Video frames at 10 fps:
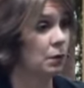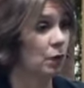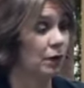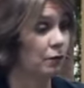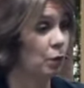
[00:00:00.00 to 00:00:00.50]

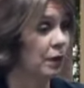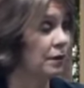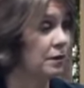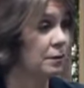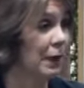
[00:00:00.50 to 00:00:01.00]
If one of
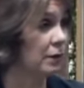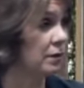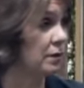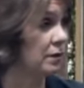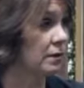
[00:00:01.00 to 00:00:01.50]
the
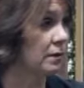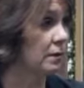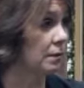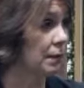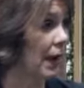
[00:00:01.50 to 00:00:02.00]
spouses
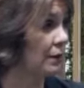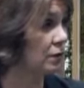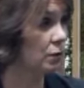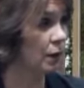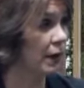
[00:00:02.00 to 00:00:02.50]
passes
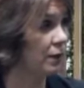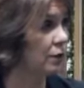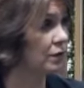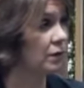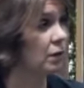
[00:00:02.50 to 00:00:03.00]
away, you
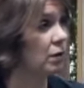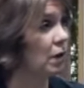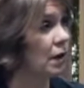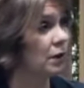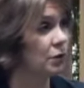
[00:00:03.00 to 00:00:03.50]

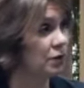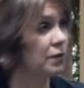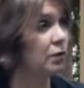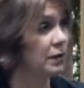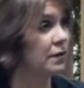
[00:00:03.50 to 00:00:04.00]

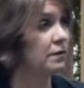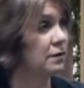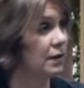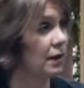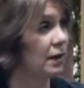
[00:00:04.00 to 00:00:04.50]
still need to
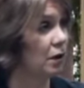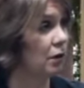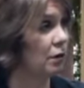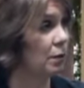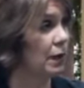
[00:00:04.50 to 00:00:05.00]
take care
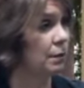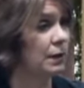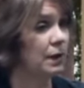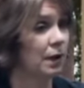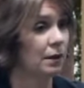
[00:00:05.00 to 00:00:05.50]
of the
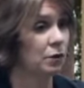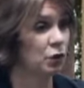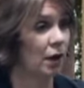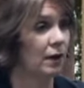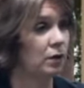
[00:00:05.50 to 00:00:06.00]
baby and the
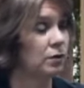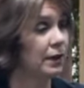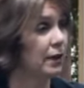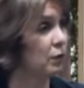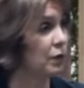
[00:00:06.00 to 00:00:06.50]
child
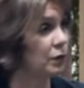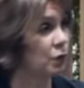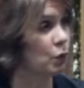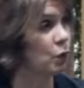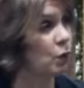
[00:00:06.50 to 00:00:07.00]
and with
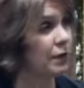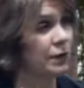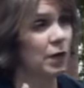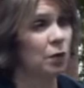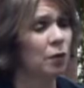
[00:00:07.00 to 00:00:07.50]
school
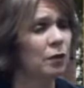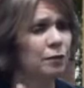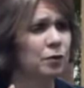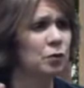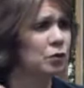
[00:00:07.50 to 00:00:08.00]
and all the
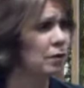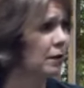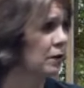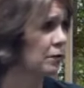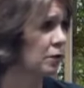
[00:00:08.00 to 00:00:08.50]
future
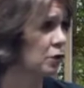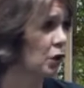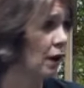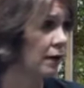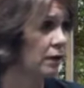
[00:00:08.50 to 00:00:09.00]
events for the
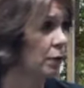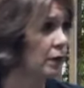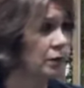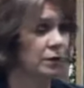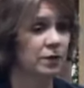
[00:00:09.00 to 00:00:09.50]
child,
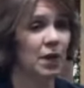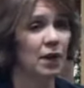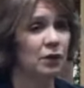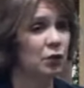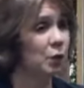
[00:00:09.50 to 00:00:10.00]
whether it's
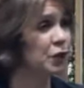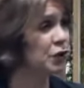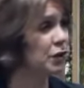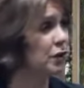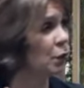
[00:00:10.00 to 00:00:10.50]

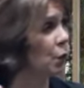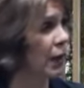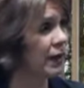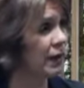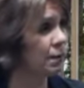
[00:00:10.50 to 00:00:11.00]
tuition, a
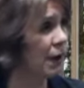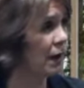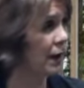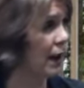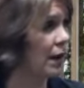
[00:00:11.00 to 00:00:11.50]
wedding,
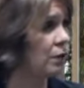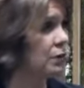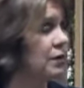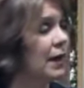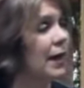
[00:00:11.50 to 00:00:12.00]
buying a
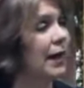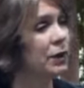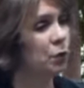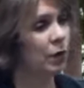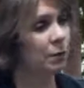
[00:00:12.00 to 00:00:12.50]
house, and
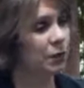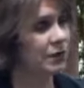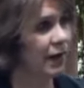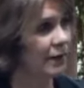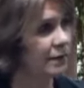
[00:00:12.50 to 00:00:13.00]
you want to
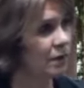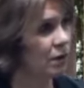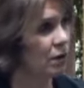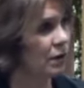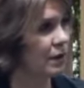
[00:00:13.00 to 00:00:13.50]
protect
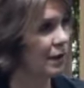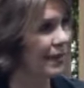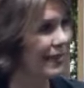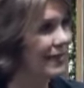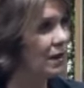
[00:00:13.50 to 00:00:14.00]
the
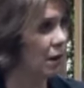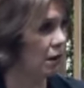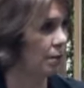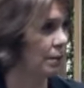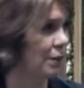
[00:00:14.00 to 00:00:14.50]

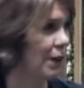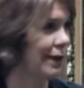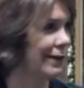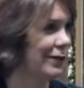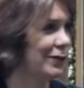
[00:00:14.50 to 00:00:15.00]
income
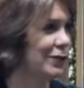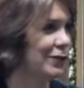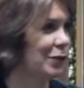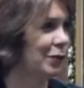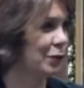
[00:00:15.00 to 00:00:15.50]
that is
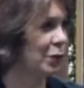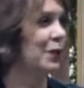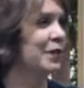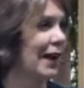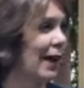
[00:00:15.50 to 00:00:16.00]

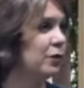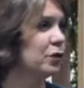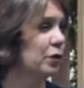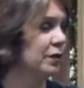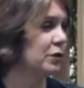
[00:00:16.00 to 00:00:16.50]
what the
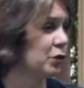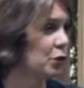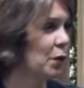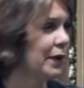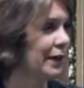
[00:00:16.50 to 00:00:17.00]
household is
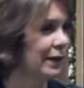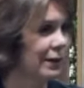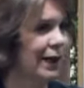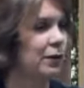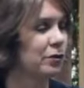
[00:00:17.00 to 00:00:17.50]
enjoying that
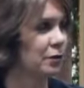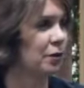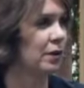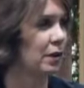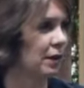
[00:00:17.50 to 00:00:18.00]
allows for
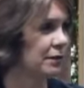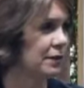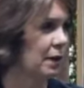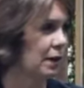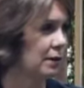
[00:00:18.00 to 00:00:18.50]
the
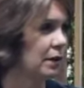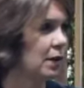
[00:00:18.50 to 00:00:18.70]
lifestyle.